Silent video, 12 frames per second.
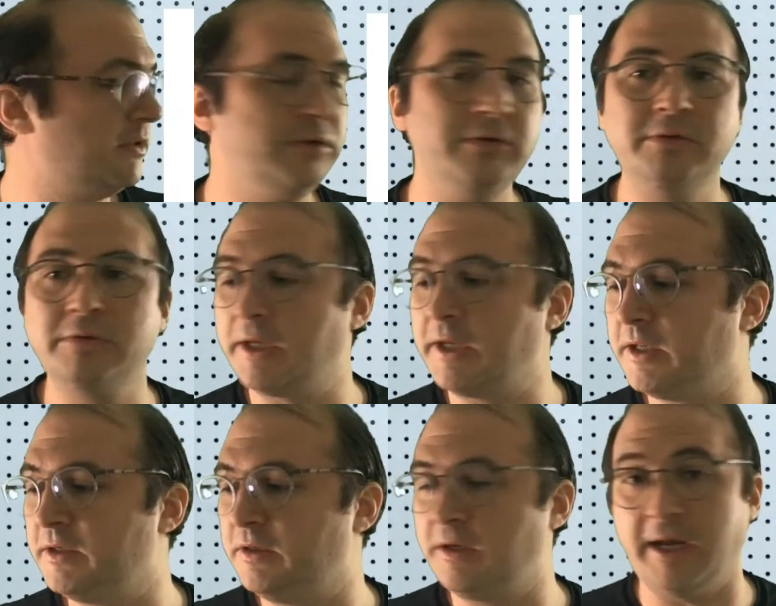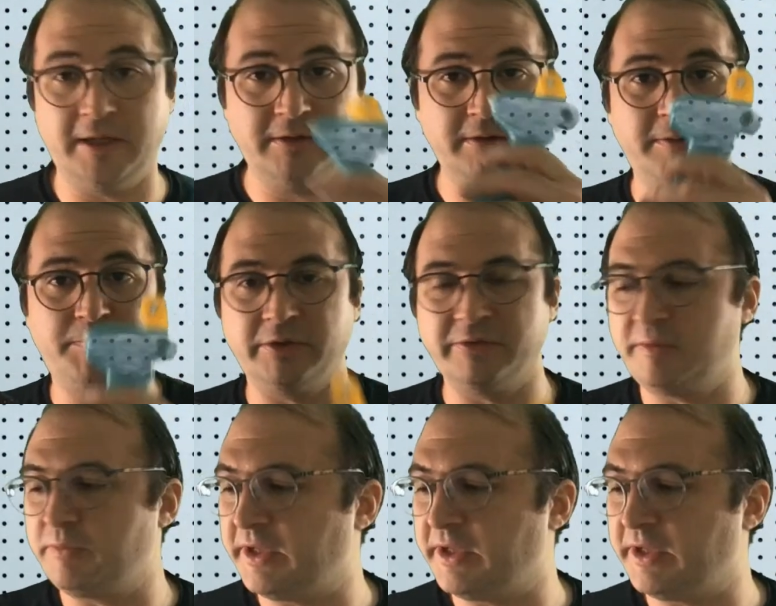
you can, and the build and